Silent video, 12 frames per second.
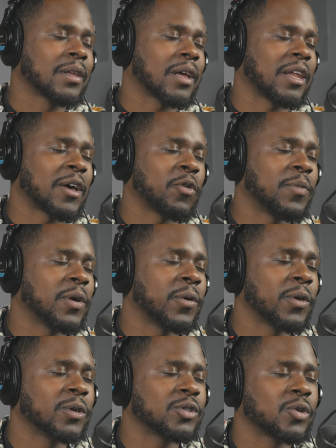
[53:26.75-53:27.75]
Connect with me
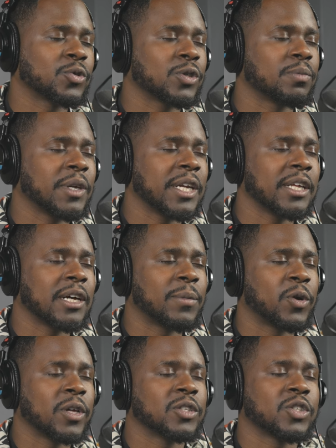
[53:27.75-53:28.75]
on your social media. I'm
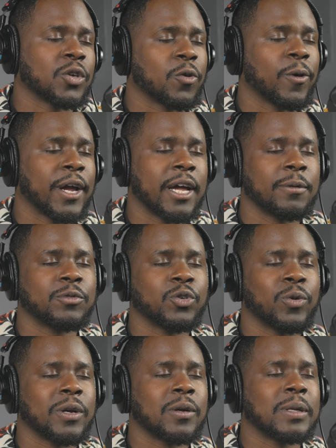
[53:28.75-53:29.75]
on Instagram,
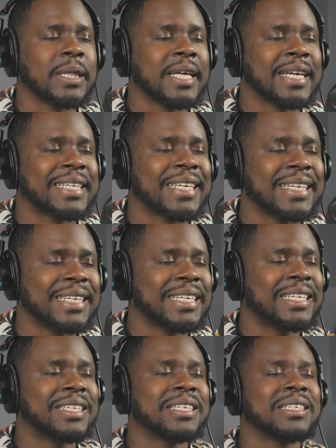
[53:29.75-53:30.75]
Twitter,
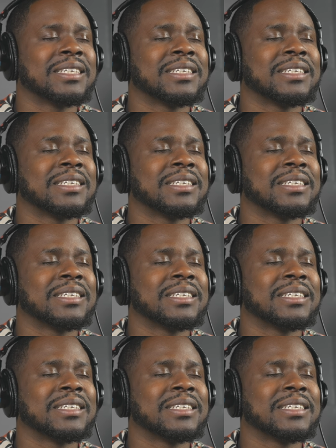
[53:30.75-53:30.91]
LinkedIn,